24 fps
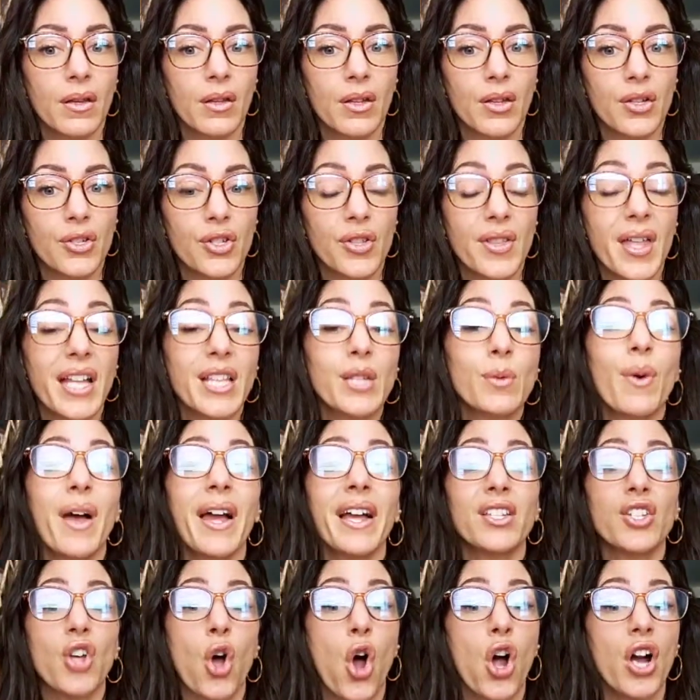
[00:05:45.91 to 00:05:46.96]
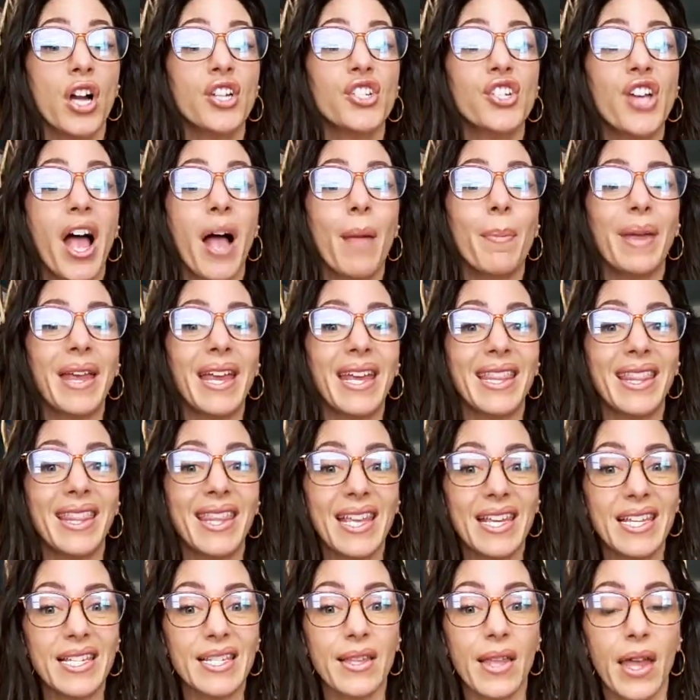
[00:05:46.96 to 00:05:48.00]
So that's why it's our job in
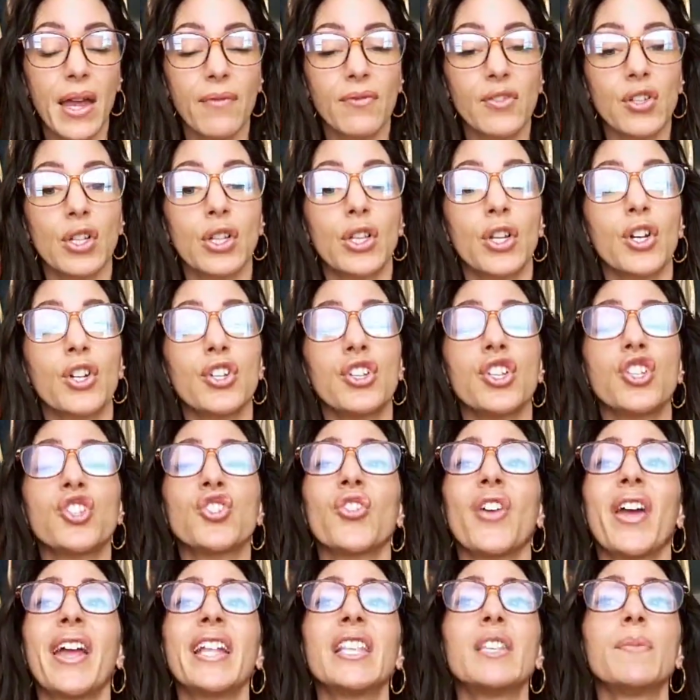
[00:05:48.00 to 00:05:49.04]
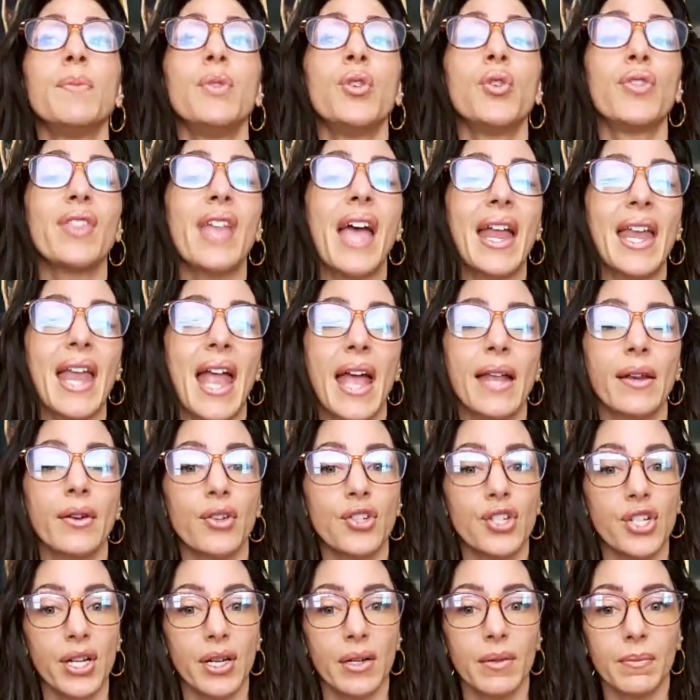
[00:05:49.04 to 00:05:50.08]
this life to learn to transmute that
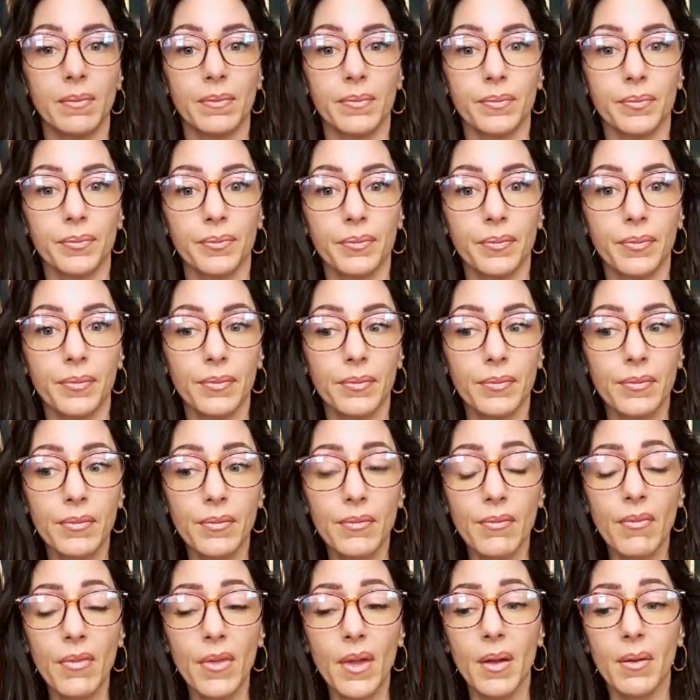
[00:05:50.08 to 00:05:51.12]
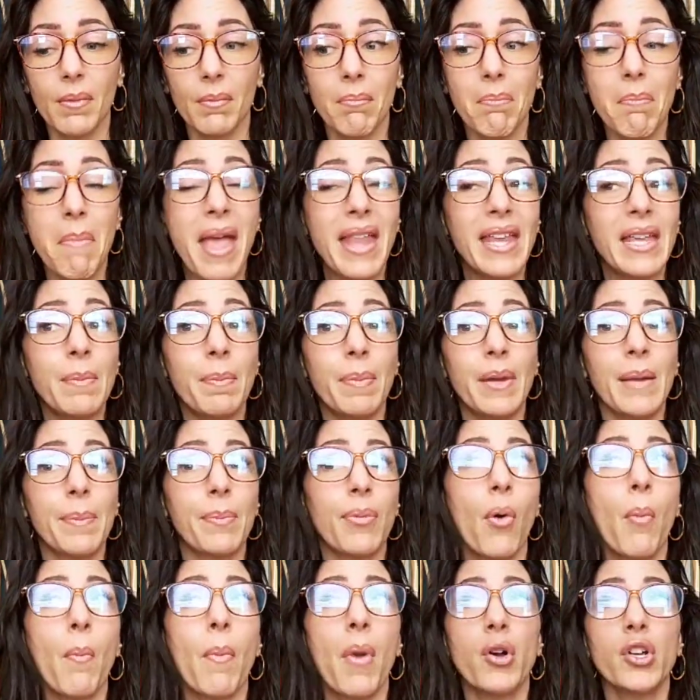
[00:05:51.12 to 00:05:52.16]
energy.
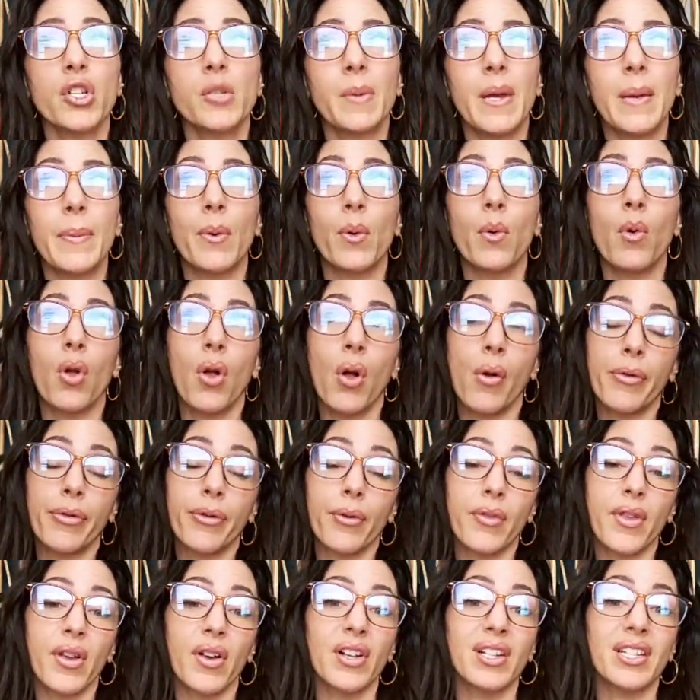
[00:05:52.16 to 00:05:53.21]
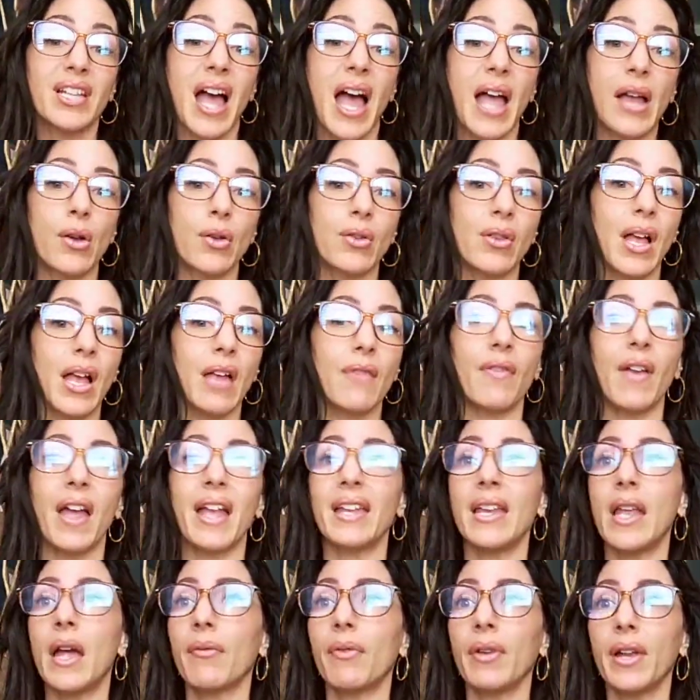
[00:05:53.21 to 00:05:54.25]
Most people will go through their entire life and
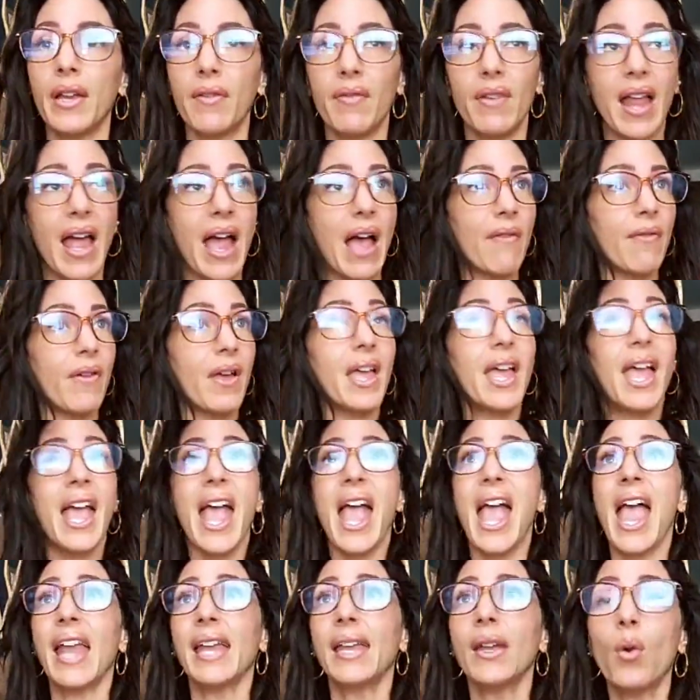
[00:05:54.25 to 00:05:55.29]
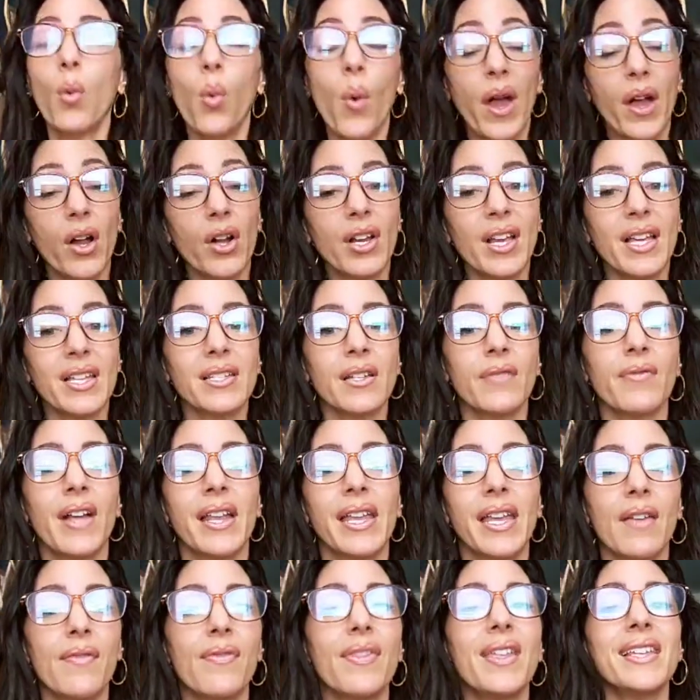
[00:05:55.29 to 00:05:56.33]
never even have any awareness of
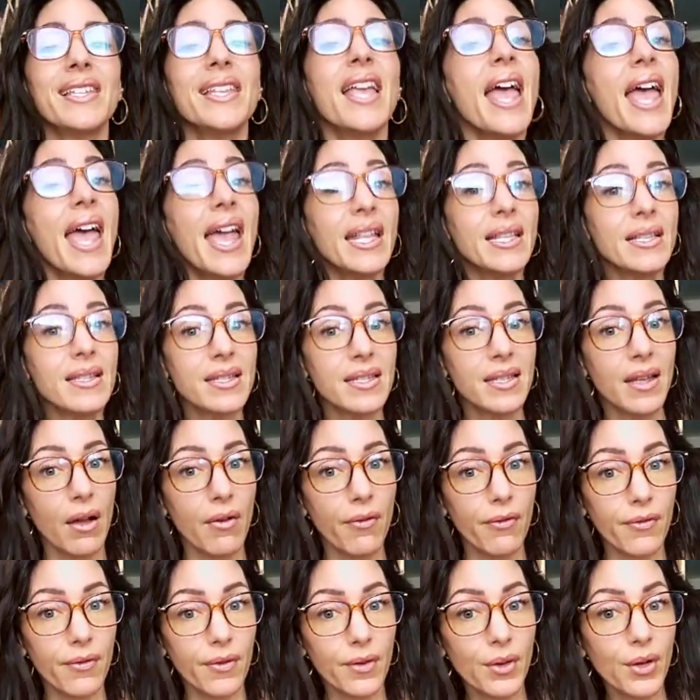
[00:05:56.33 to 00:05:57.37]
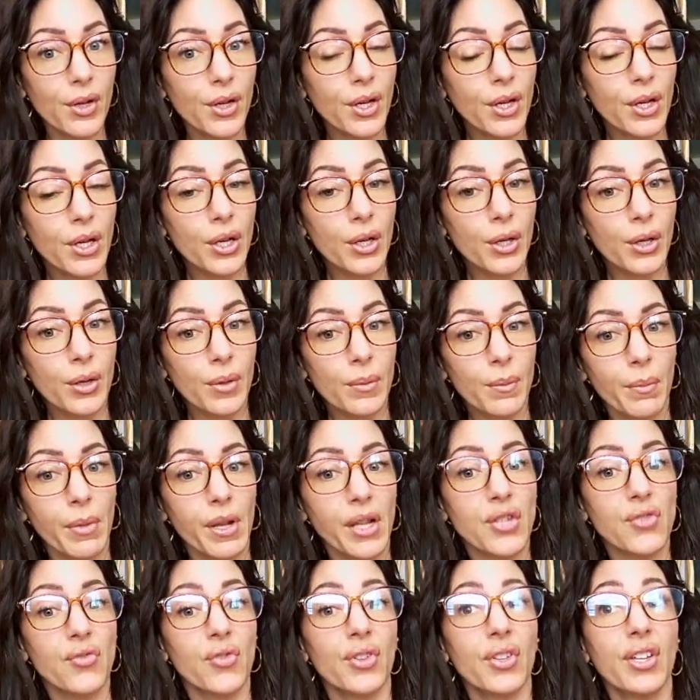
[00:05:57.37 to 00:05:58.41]
any of this head stuff. But
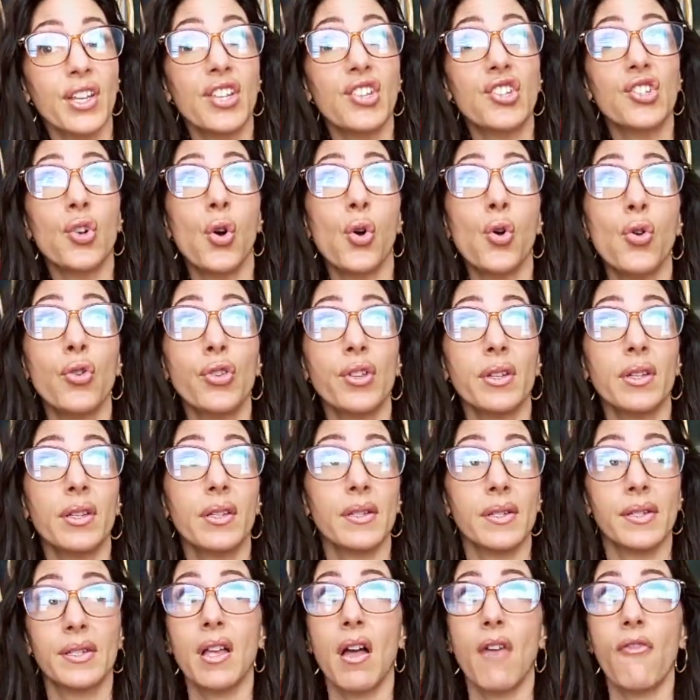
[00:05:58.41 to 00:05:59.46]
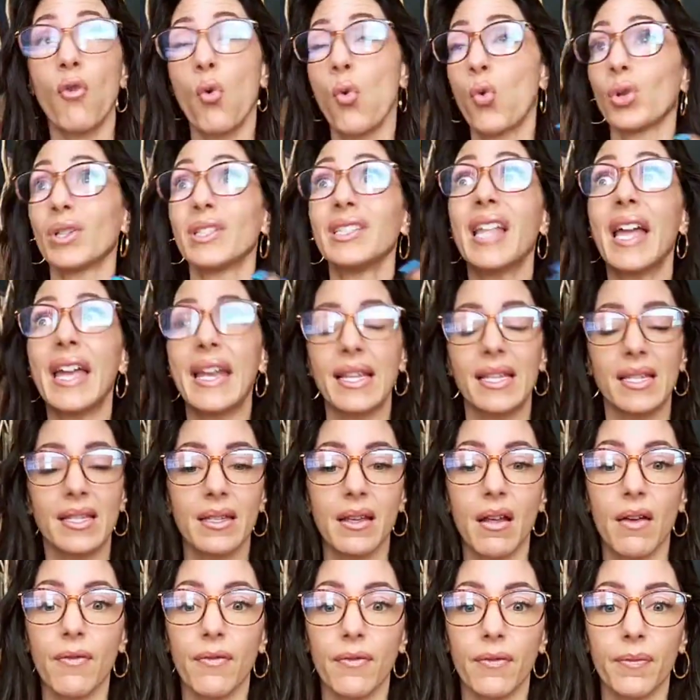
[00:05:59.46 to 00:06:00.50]
it's really soul stuff or light
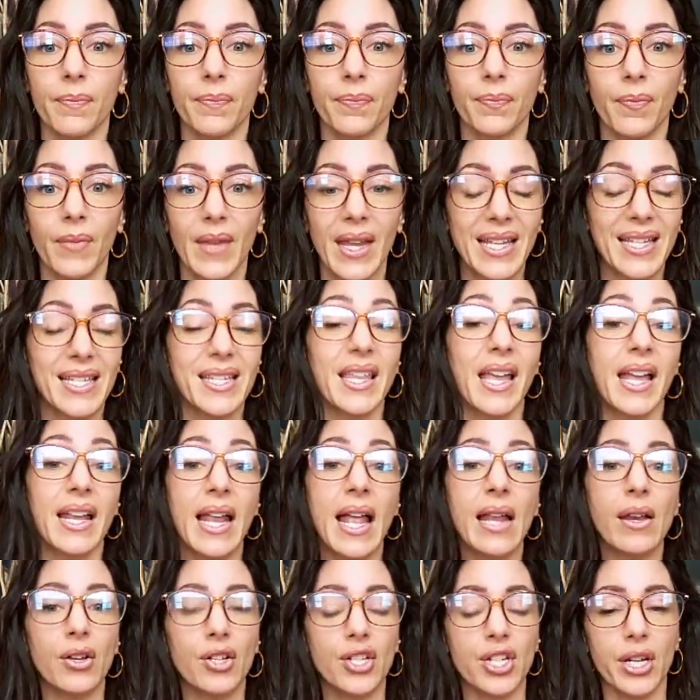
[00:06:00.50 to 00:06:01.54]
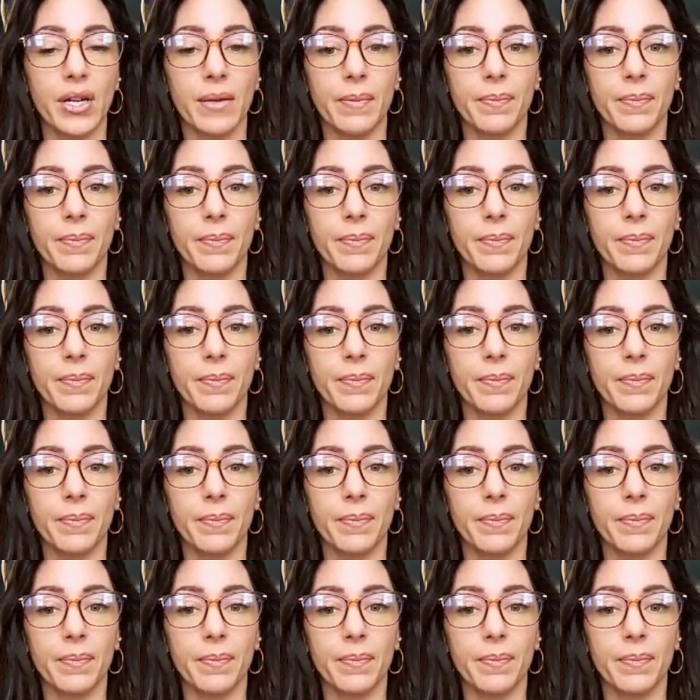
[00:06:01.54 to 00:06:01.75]
stuff. It's light energy.